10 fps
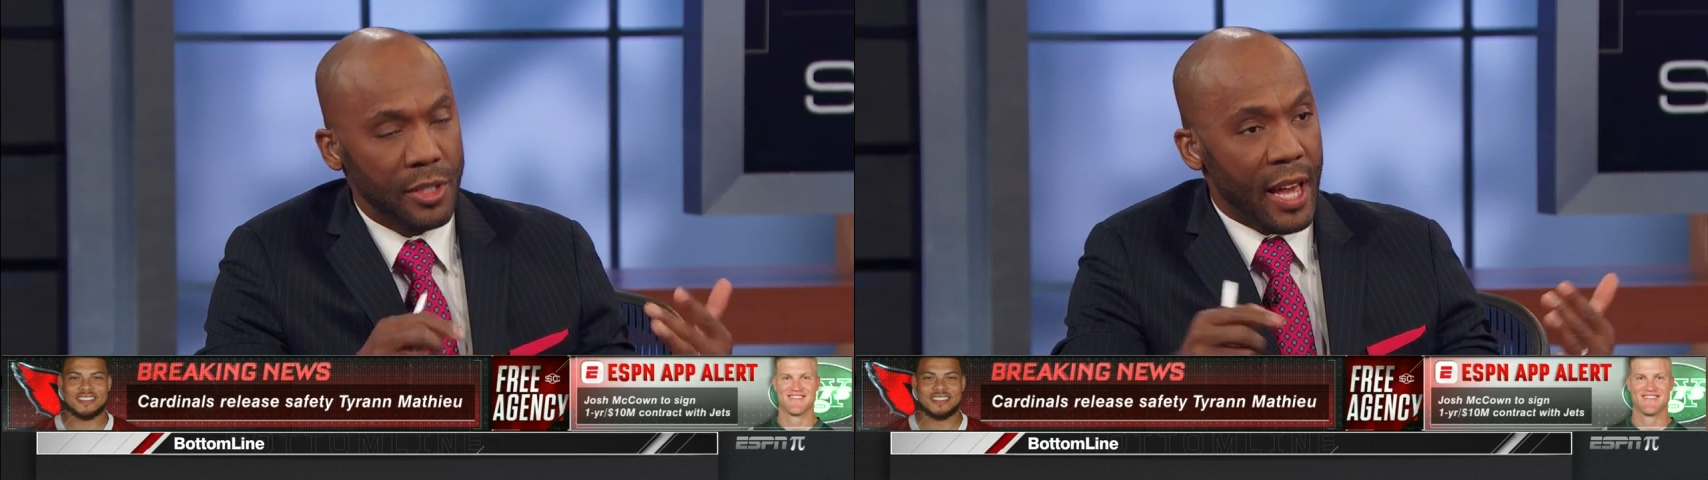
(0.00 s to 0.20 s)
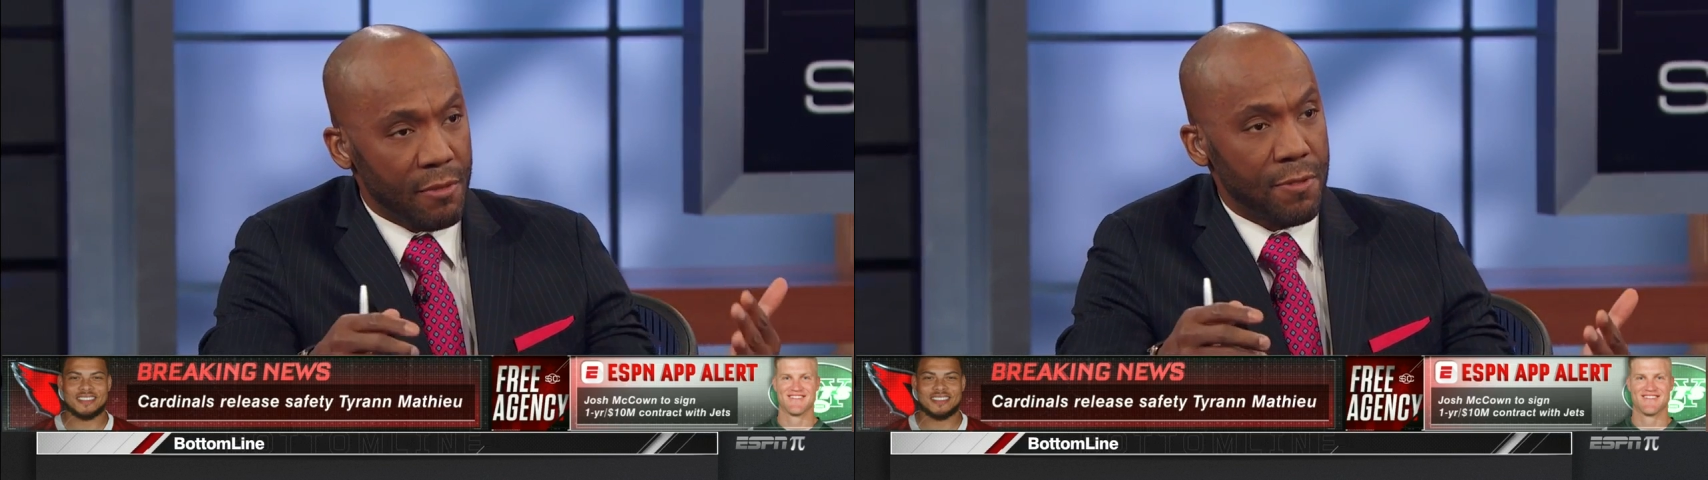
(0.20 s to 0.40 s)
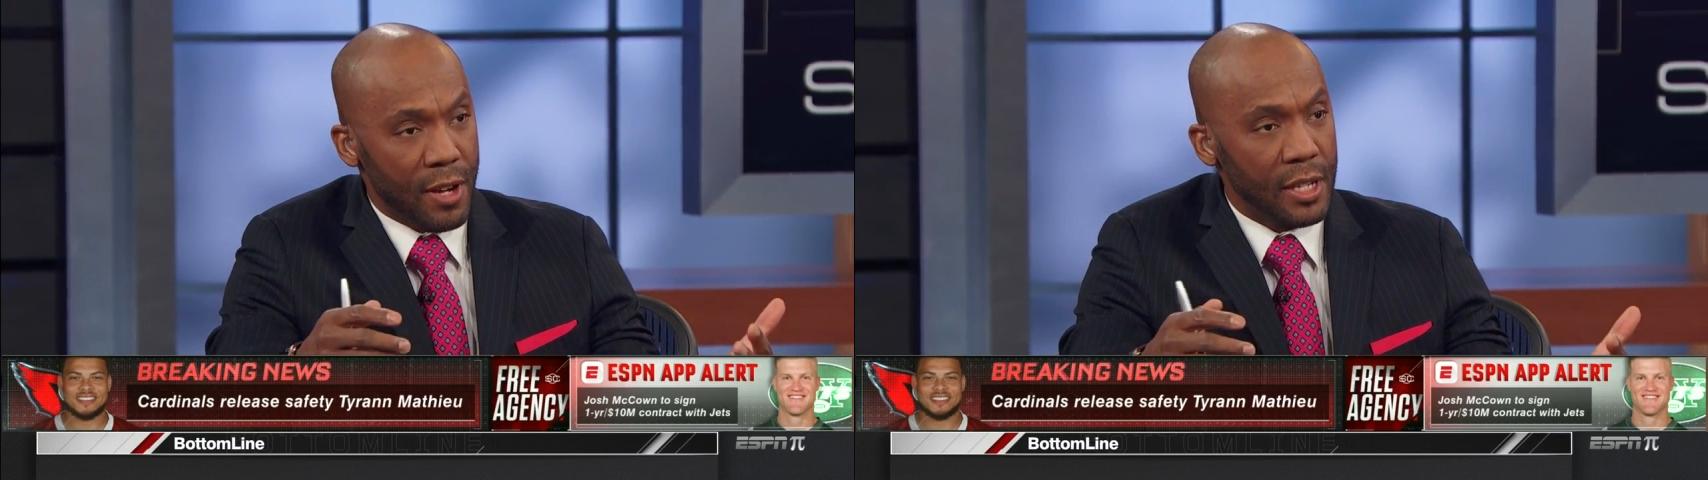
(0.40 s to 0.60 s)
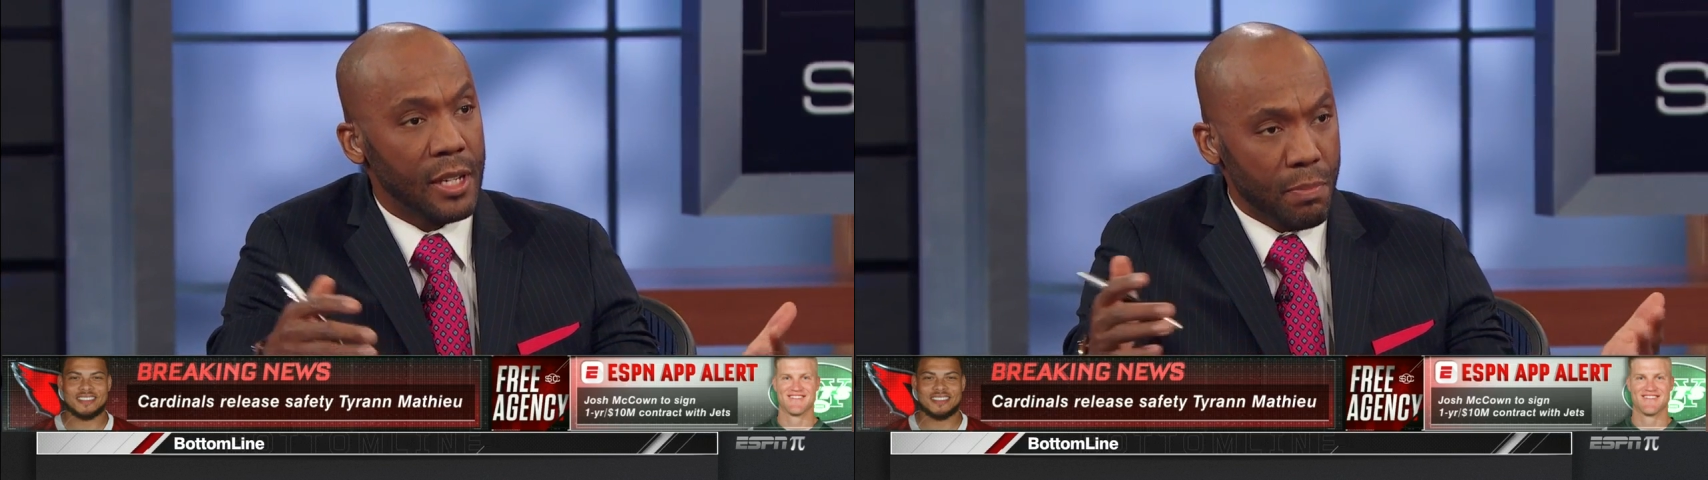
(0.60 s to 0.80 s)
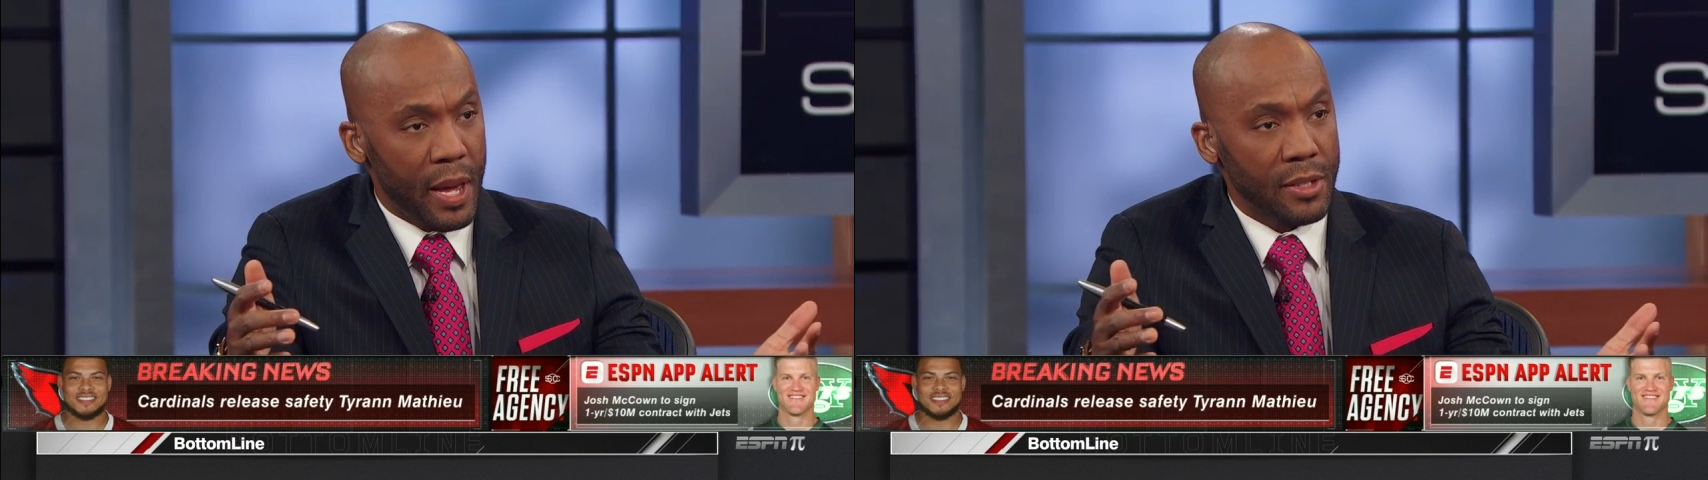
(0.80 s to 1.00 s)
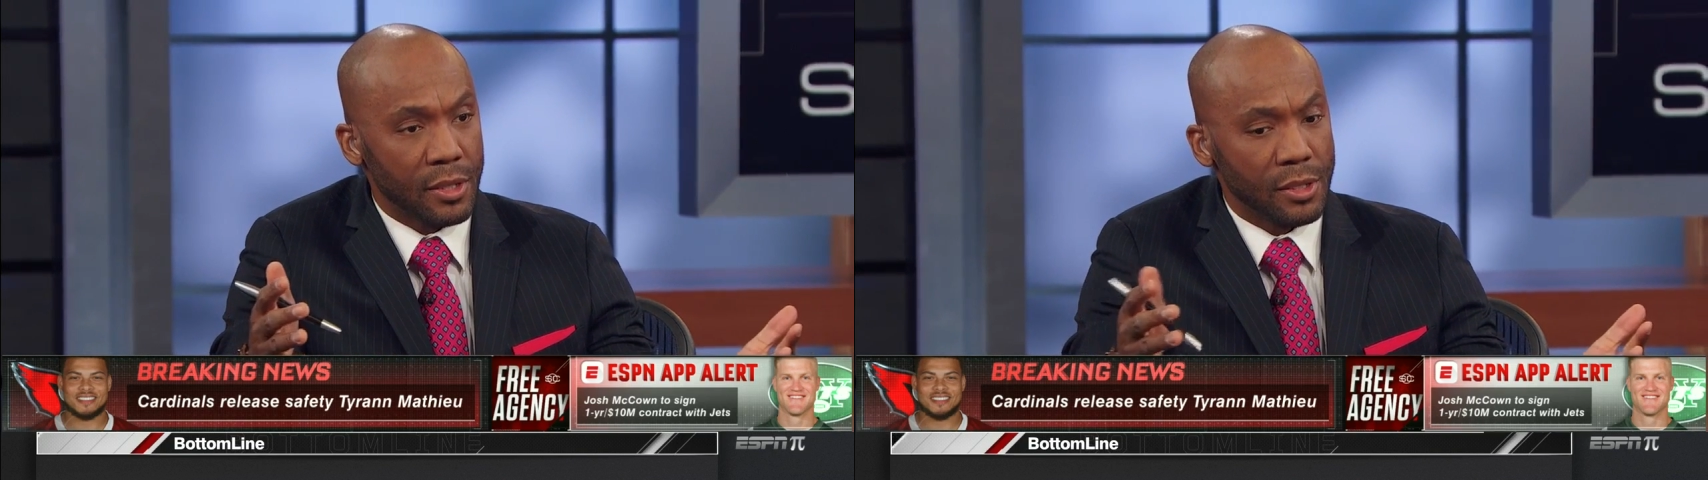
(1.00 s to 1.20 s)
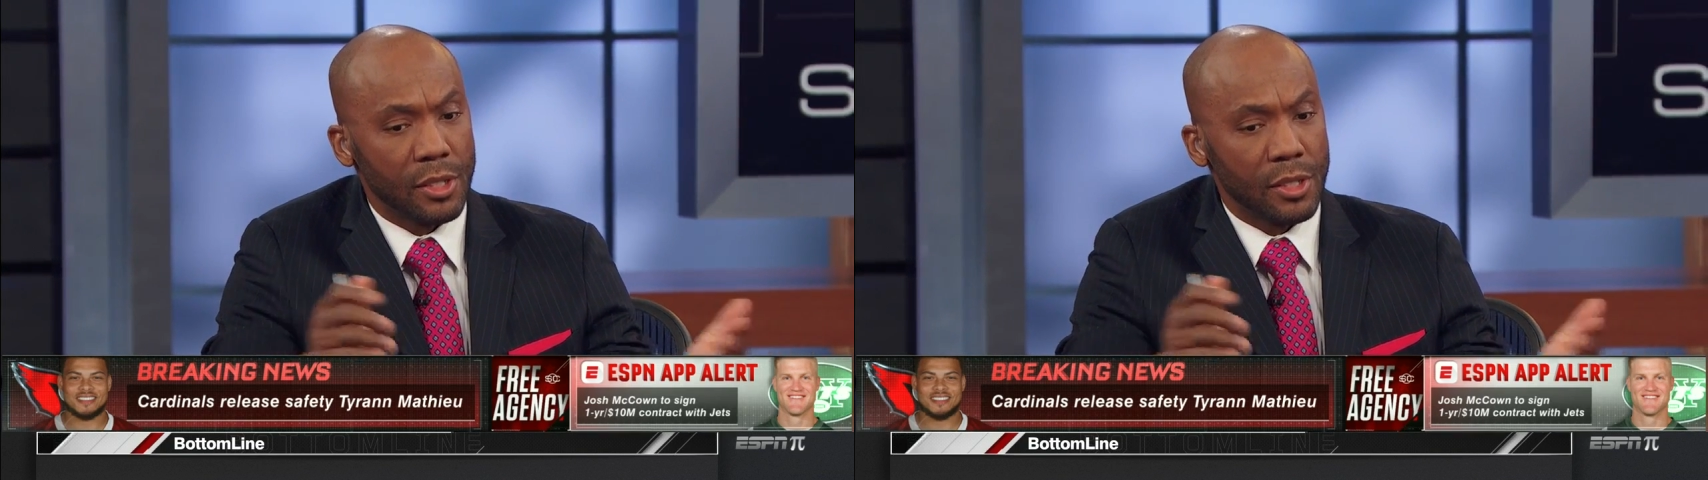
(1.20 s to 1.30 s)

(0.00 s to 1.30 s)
down front in passing